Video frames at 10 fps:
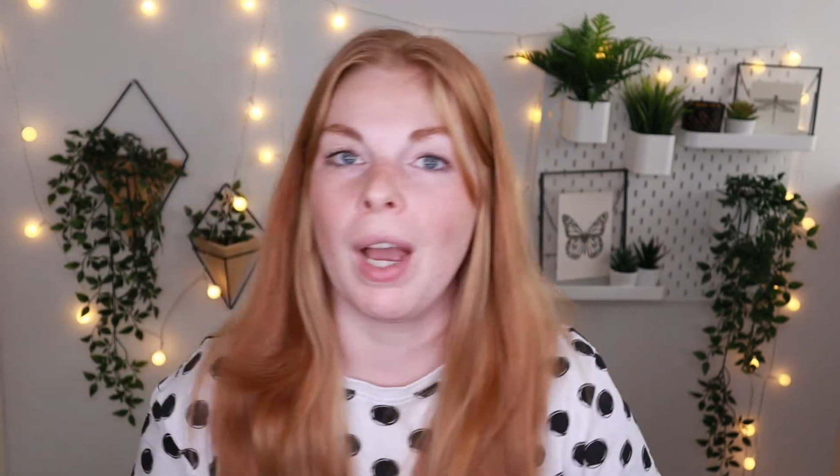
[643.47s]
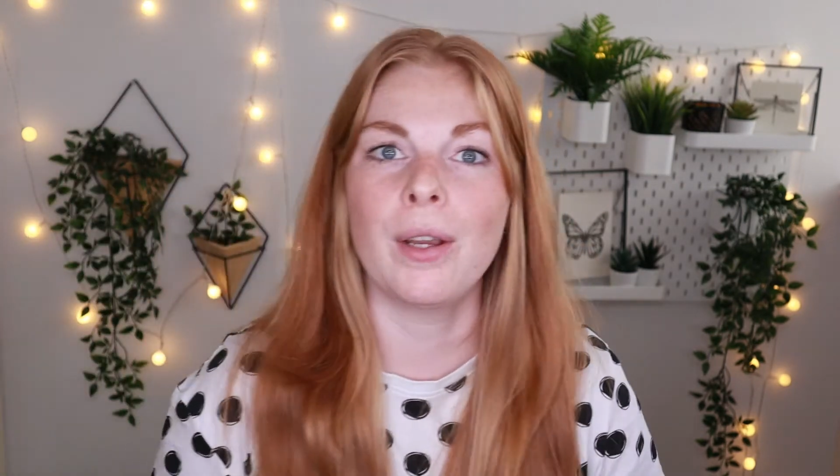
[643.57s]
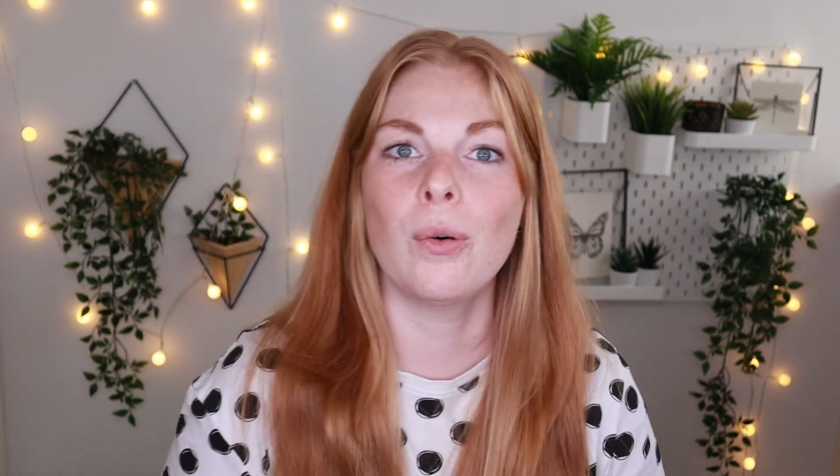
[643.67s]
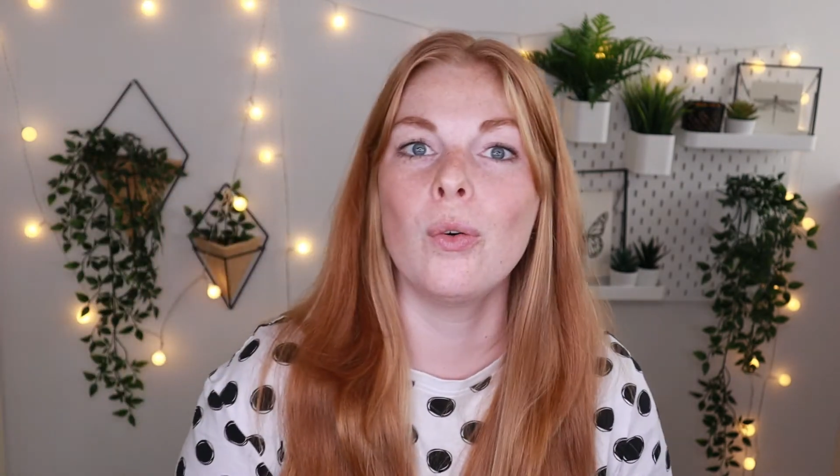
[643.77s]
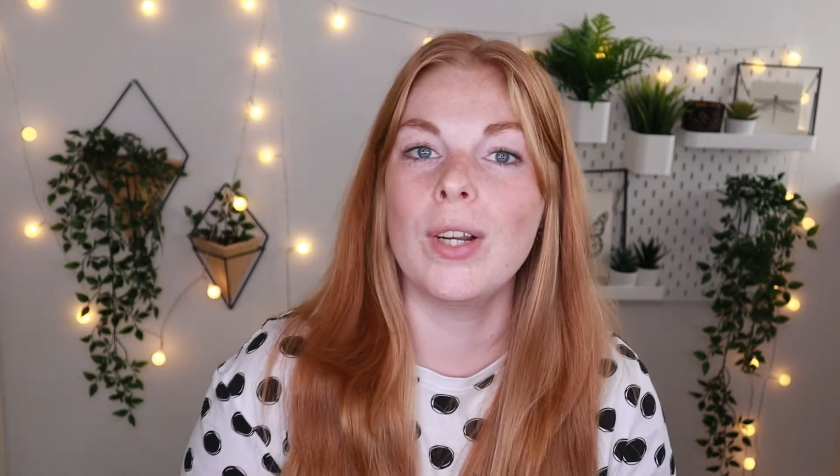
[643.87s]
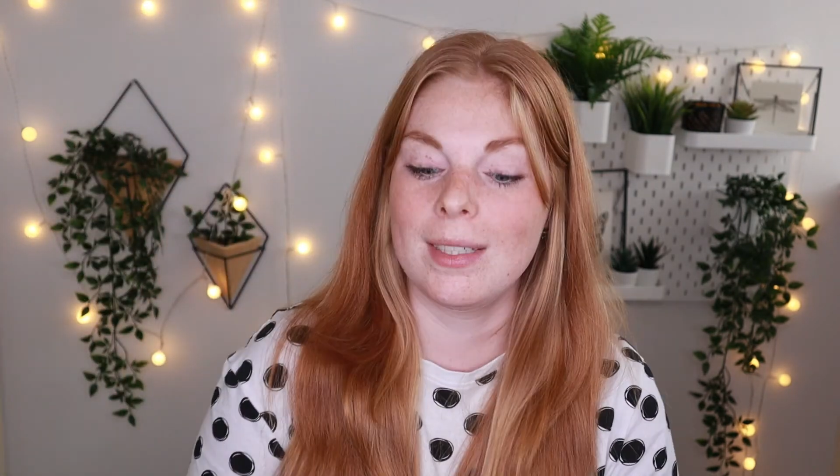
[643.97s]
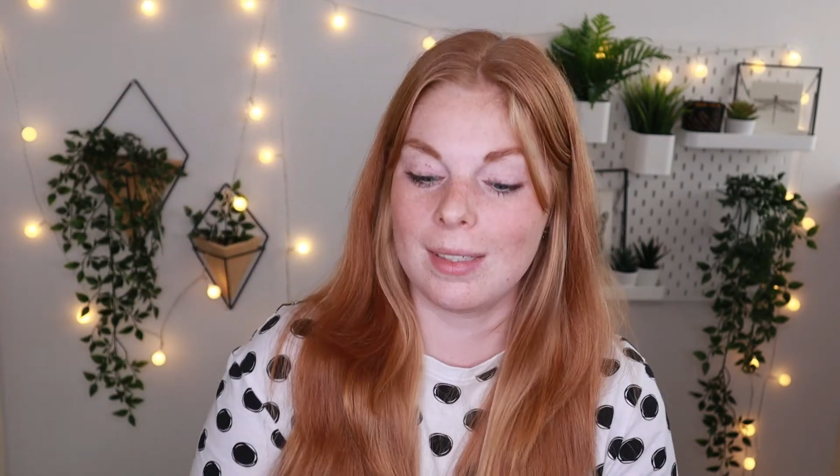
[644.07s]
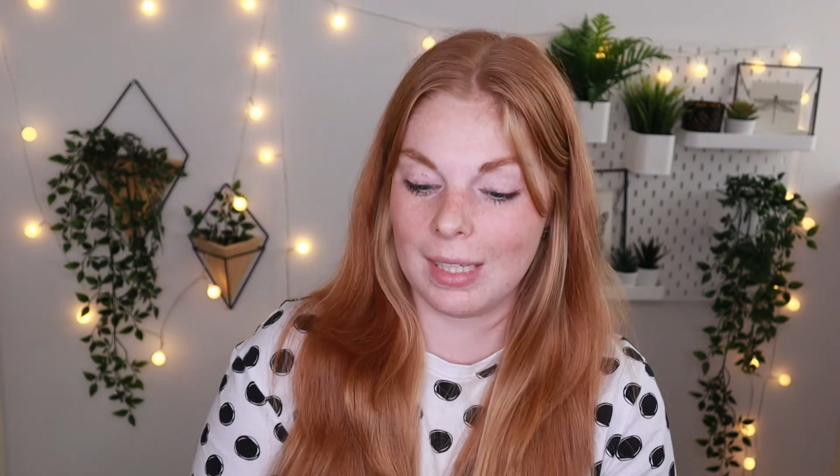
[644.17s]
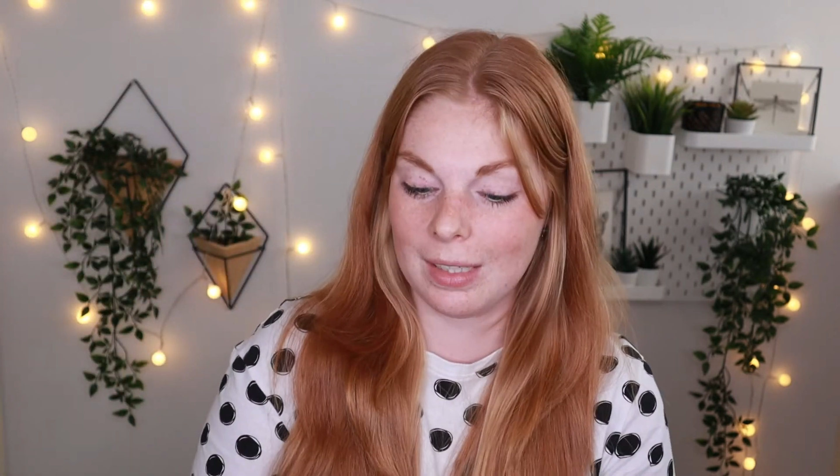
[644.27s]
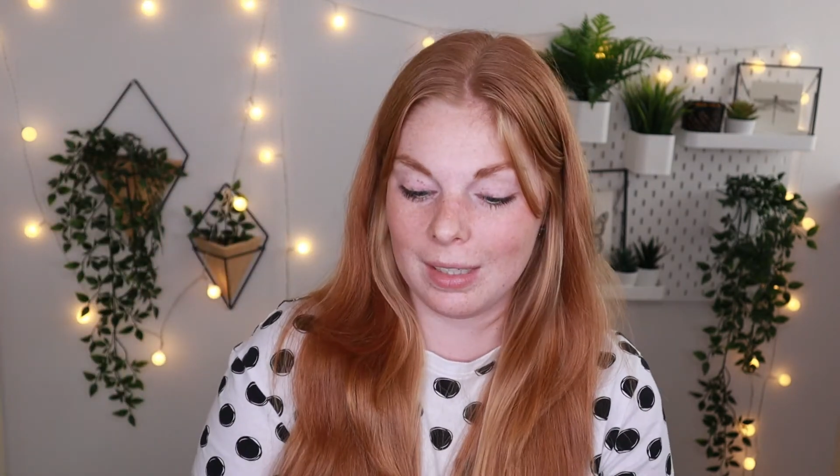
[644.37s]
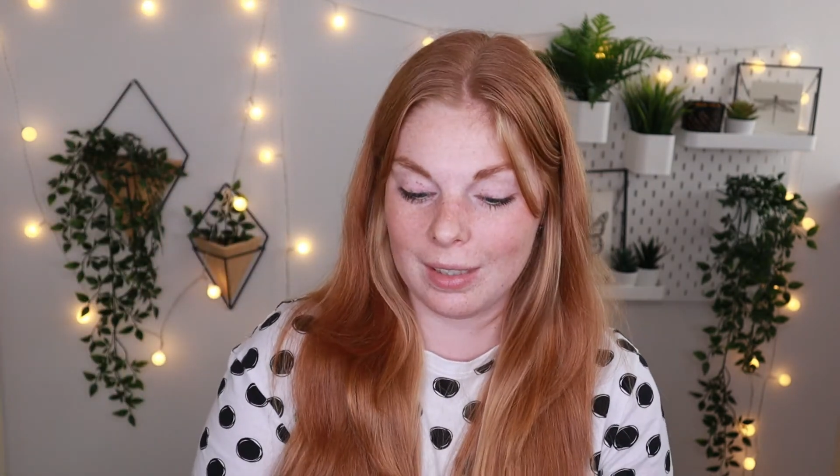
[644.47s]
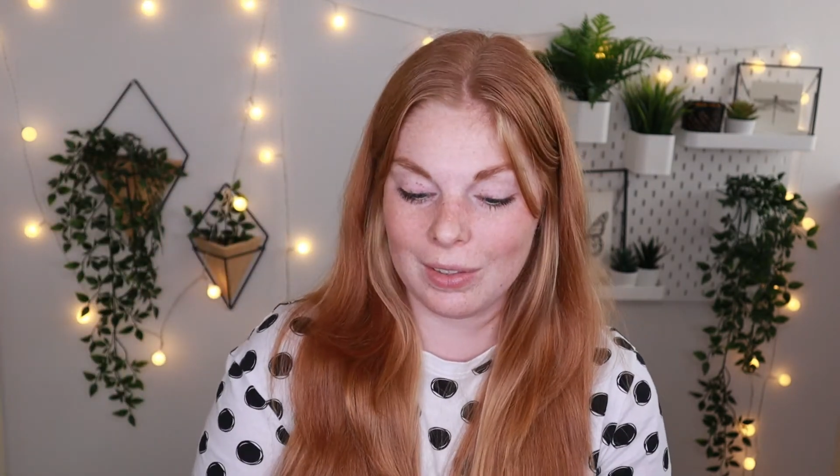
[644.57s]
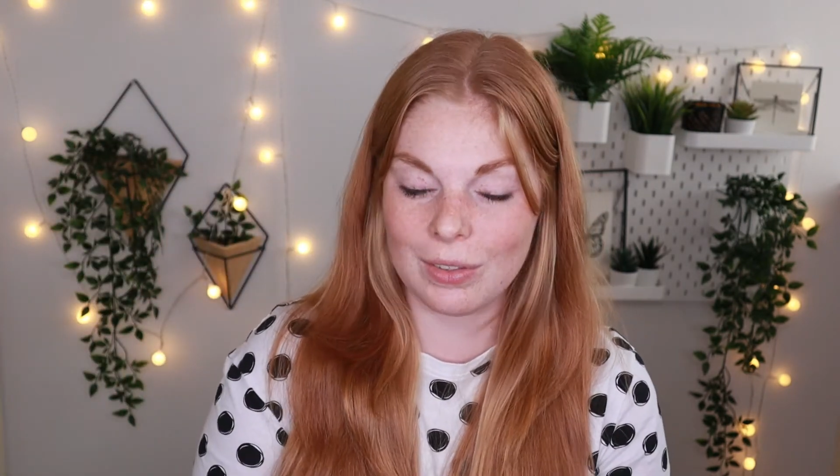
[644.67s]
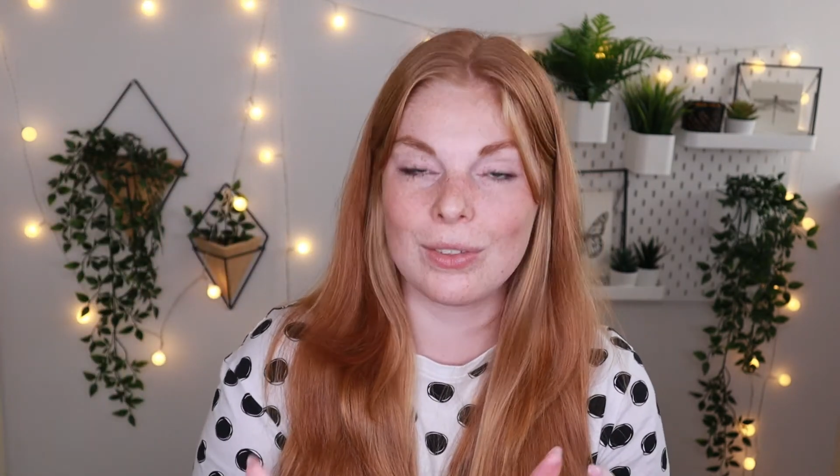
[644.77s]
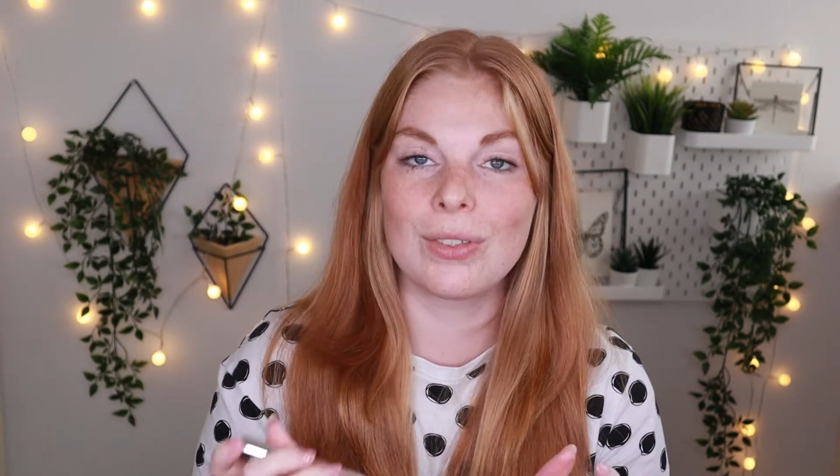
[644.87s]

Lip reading: I always think it is